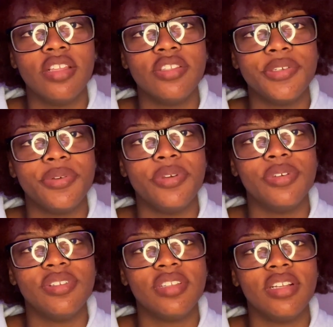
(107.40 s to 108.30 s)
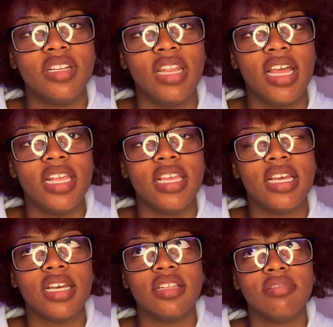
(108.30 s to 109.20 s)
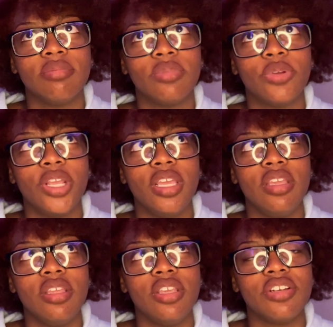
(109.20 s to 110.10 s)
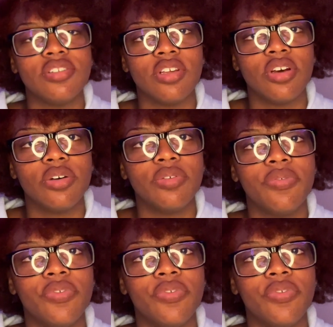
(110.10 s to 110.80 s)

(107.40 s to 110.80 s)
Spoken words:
to Houston like 4 years ago.